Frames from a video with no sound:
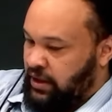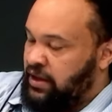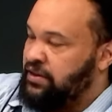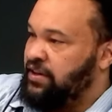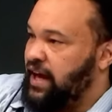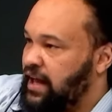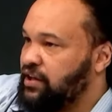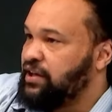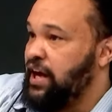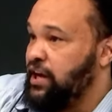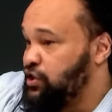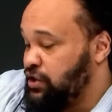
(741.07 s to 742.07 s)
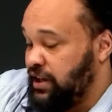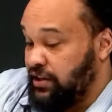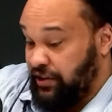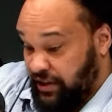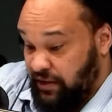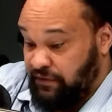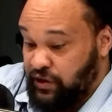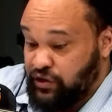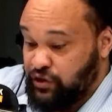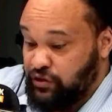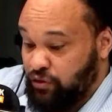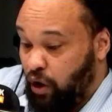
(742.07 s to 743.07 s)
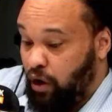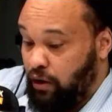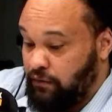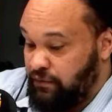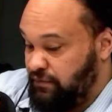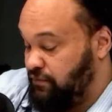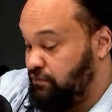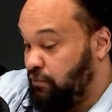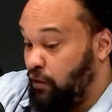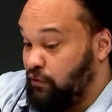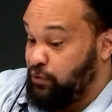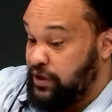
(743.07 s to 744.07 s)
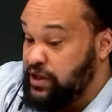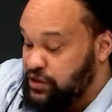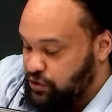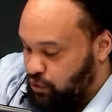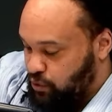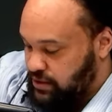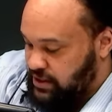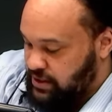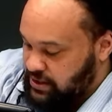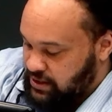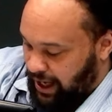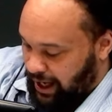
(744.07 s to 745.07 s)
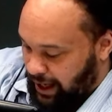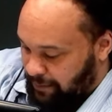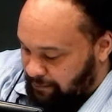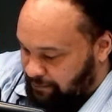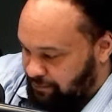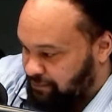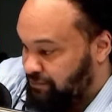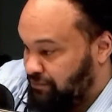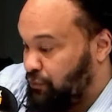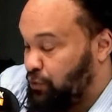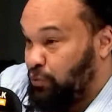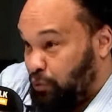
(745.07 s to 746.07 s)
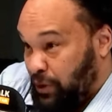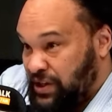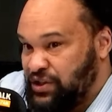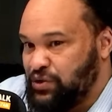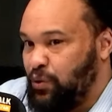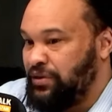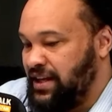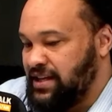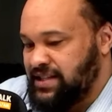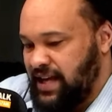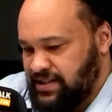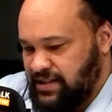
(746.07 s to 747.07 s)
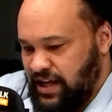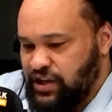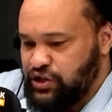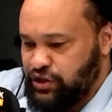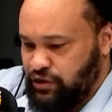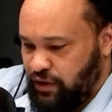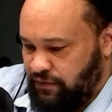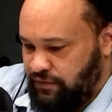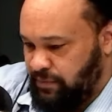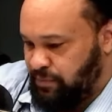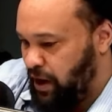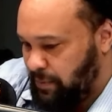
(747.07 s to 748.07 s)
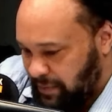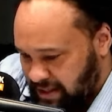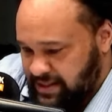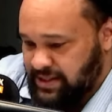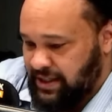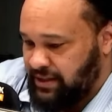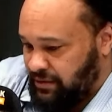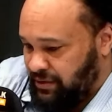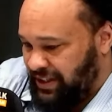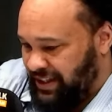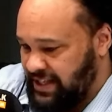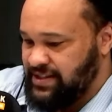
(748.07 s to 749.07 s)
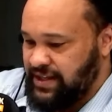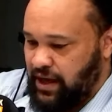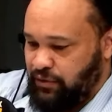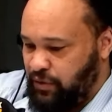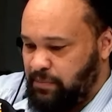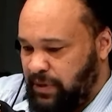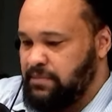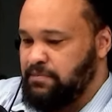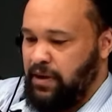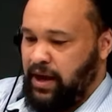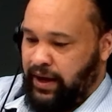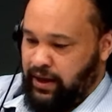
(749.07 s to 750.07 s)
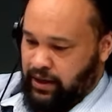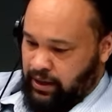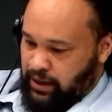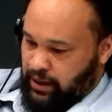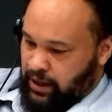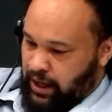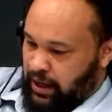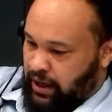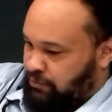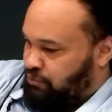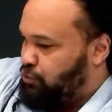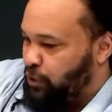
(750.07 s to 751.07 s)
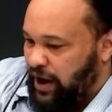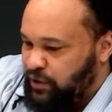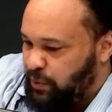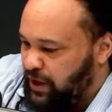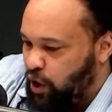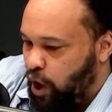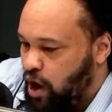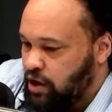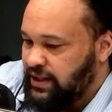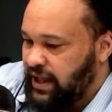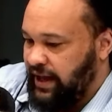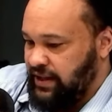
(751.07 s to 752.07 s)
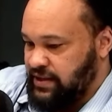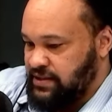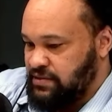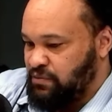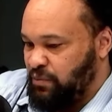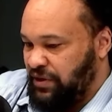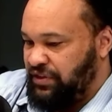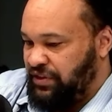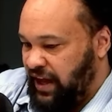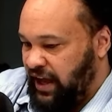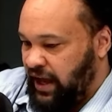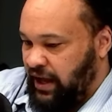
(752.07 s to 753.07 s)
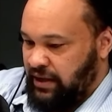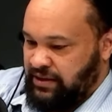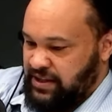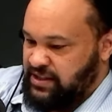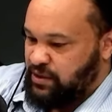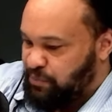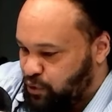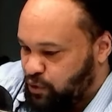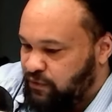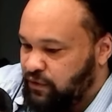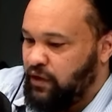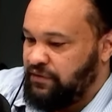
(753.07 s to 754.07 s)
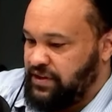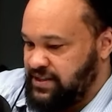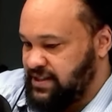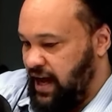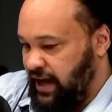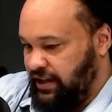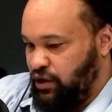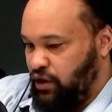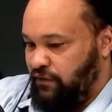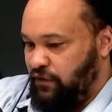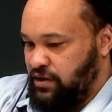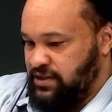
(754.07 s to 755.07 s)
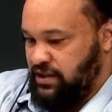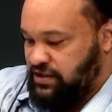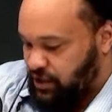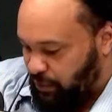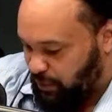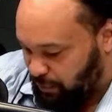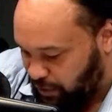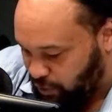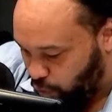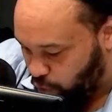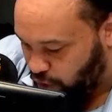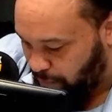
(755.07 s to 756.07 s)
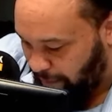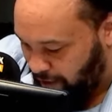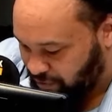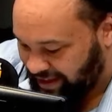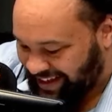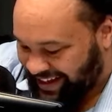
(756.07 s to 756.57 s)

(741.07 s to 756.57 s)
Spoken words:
the allocation and the division of resources. We saw the assassination of the Prime Minister, Yitzhak Rabin, by right-wing hardliners with their disapproval of the signing of Oslo. So when we talk about